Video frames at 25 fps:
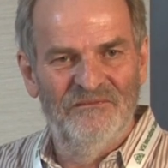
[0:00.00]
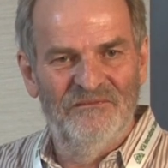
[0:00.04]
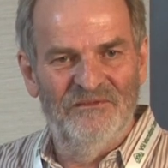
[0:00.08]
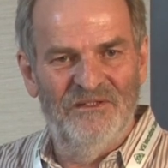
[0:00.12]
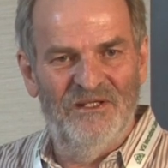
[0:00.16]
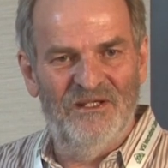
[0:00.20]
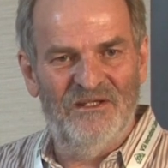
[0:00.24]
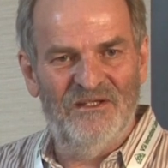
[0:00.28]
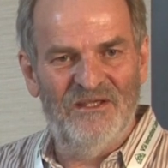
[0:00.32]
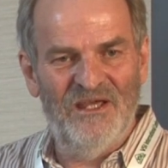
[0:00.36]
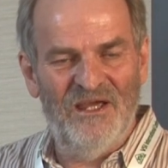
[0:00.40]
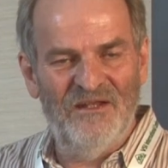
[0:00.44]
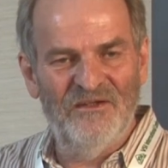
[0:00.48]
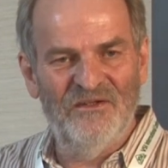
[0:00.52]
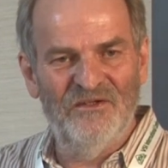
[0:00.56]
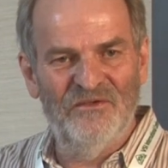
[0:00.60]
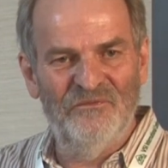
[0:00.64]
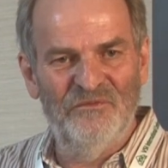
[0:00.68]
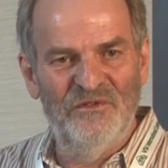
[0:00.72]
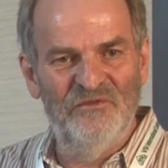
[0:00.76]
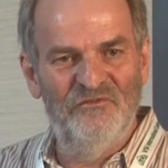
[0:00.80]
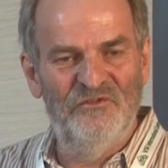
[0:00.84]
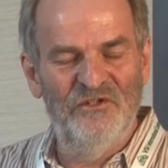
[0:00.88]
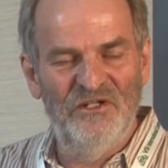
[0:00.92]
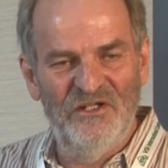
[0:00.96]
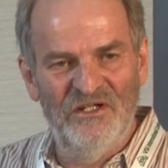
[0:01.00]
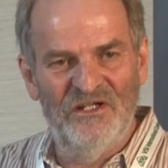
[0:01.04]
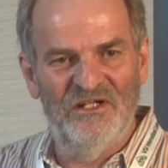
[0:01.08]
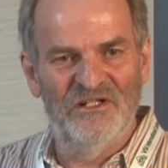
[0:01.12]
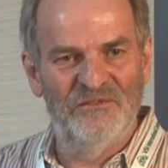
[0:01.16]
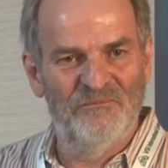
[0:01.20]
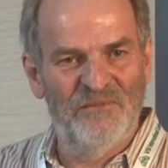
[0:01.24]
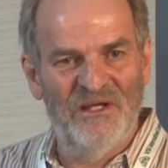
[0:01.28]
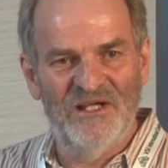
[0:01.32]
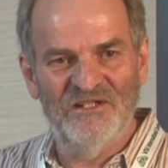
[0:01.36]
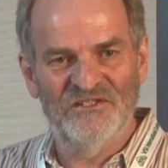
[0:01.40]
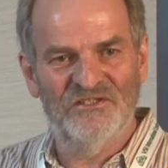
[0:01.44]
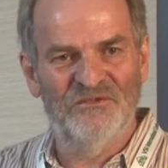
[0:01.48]
It cannot revert
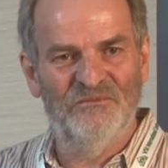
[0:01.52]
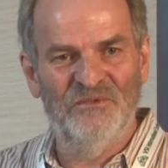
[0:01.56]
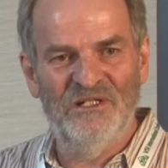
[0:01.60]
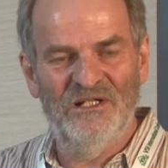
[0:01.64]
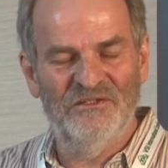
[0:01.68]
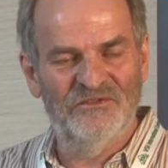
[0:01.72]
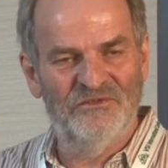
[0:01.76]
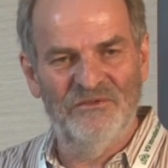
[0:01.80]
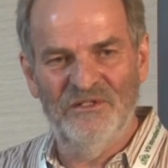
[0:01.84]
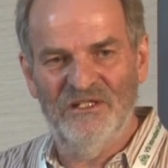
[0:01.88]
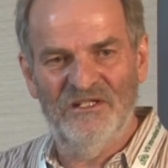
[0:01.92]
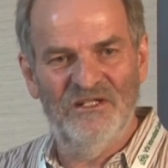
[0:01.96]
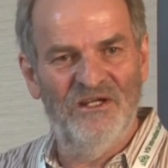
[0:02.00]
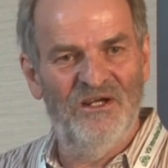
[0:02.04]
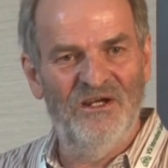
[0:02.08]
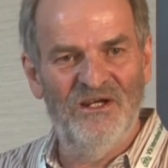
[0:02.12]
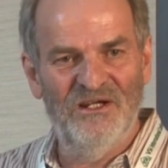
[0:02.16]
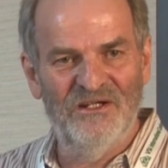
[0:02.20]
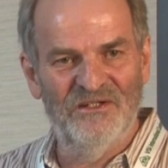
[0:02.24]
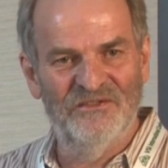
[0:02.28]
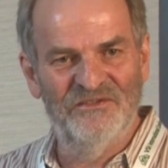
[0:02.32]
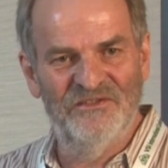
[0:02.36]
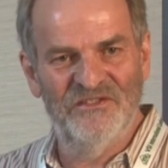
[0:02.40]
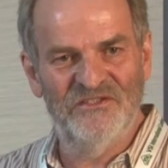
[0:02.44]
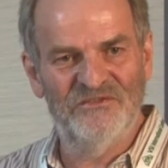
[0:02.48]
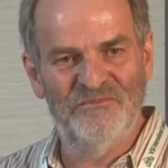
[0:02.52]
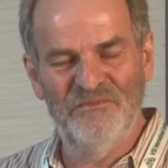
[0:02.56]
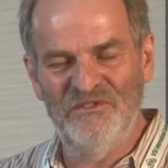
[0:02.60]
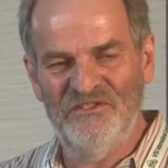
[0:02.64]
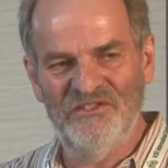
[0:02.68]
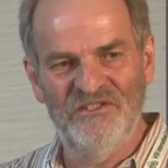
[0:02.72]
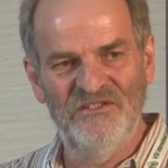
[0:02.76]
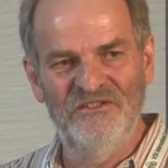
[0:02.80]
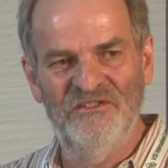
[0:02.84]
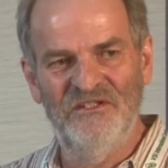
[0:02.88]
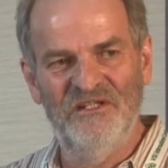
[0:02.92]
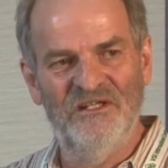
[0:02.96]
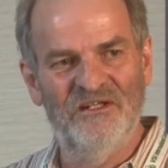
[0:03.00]
back to alpha. It can't. It's
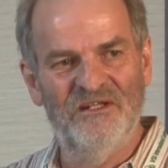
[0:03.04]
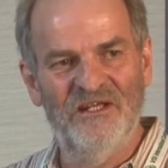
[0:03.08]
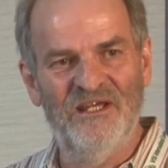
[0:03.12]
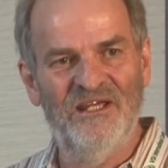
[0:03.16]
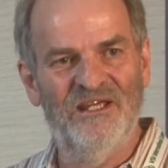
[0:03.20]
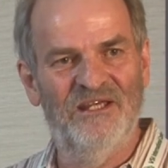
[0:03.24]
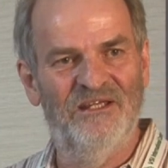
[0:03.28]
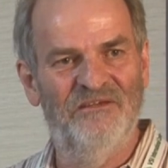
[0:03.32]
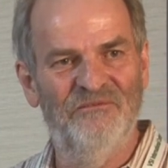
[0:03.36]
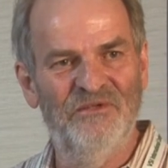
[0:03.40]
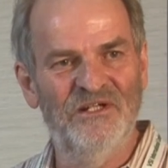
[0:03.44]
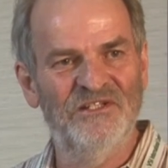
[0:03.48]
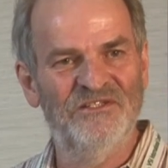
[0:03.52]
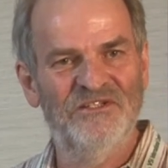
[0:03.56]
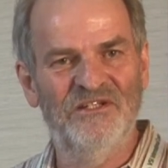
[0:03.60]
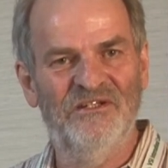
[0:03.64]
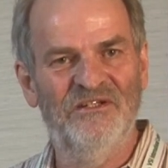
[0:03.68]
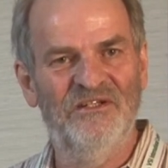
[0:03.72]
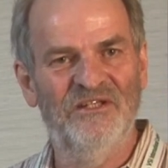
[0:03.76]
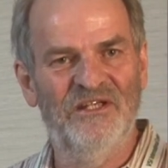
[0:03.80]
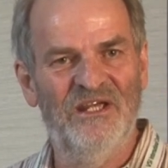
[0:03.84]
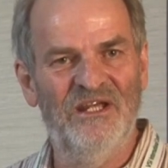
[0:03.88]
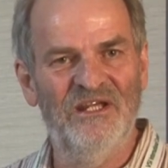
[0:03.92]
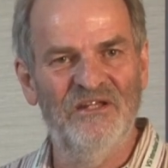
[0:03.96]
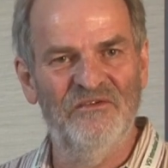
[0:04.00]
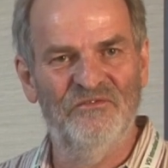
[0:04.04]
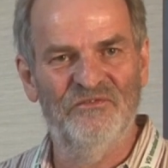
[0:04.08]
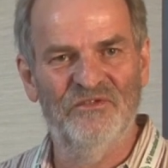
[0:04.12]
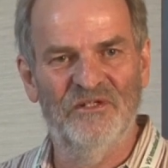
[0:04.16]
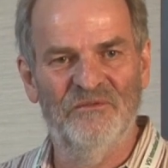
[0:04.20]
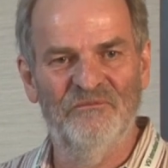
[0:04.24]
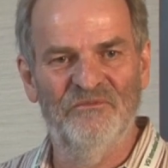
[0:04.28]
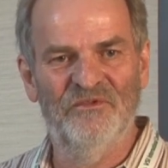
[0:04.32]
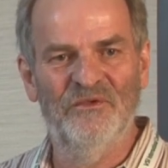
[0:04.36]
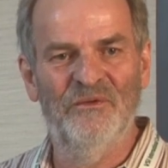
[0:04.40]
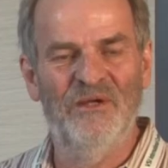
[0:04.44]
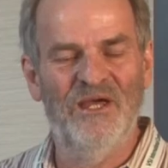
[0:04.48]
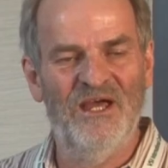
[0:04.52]
missing DNA. Where's it going to get it from?
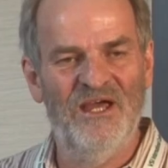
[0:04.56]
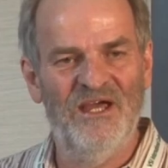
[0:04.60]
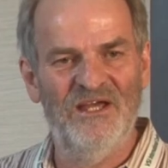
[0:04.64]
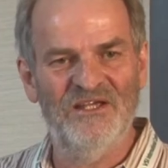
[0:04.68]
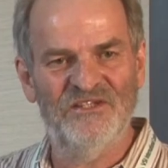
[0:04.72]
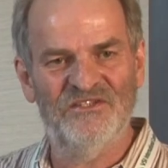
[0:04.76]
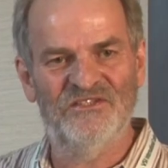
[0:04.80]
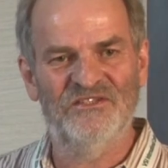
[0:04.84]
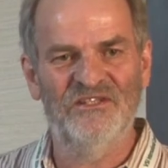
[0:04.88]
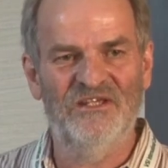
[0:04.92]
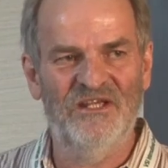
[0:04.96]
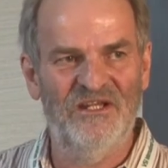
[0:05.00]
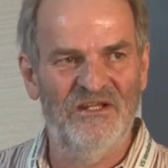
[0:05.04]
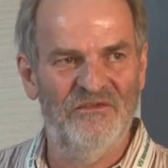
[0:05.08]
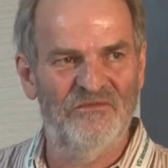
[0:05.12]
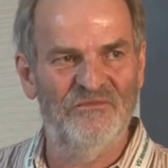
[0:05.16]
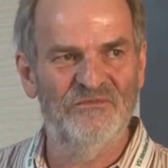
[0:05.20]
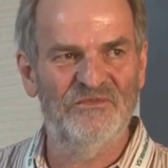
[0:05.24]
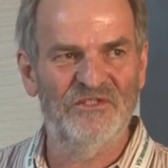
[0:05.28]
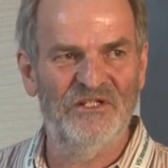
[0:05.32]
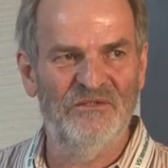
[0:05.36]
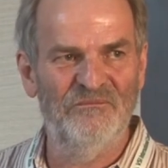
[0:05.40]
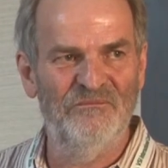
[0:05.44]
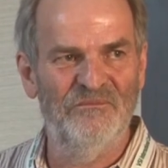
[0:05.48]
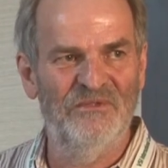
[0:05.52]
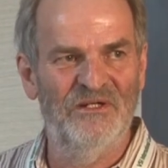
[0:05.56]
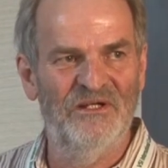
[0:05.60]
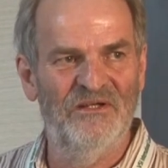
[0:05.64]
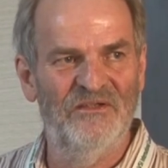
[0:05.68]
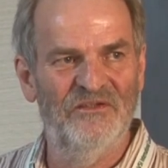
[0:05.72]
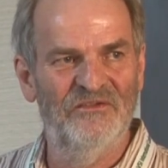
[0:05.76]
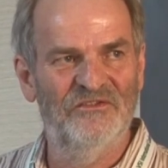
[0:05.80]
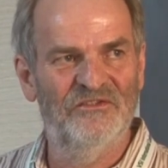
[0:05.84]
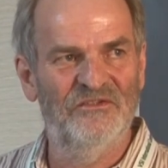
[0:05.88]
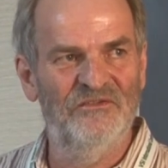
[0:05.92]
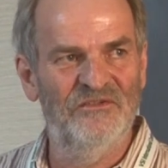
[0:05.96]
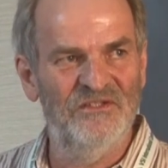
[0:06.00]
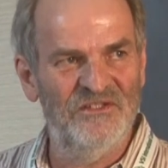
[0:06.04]
So it has to get it from somewhere.
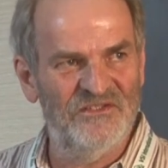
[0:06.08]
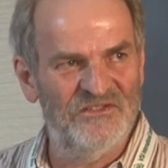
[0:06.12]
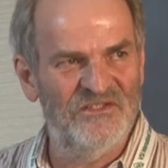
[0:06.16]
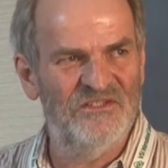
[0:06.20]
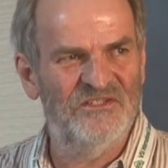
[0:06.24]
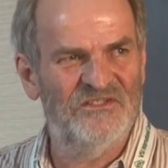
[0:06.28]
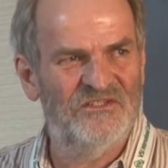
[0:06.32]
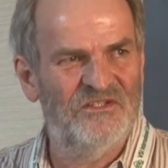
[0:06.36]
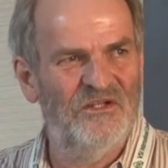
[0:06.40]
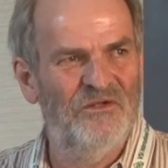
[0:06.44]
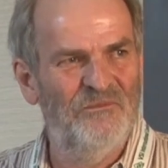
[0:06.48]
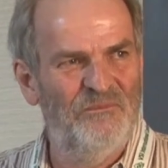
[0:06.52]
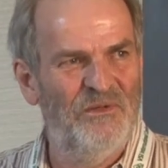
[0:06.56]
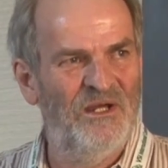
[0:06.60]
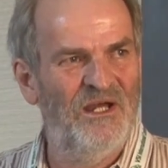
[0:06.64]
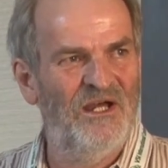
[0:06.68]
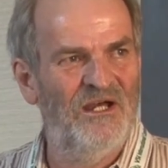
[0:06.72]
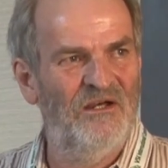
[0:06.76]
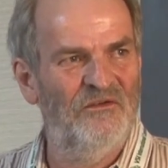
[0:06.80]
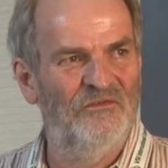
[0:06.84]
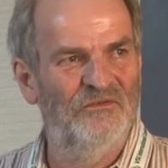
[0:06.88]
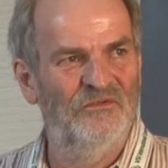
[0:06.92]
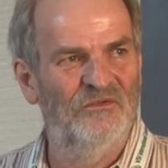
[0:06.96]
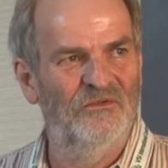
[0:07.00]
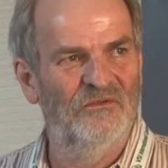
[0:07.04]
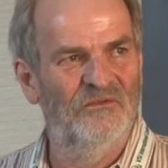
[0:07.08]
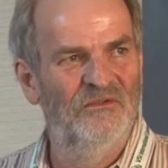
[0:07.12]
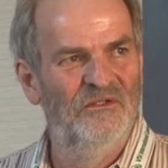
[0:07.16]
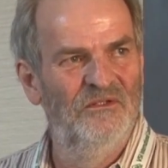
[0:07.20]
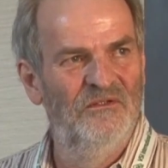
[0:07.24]
So this is so powerful.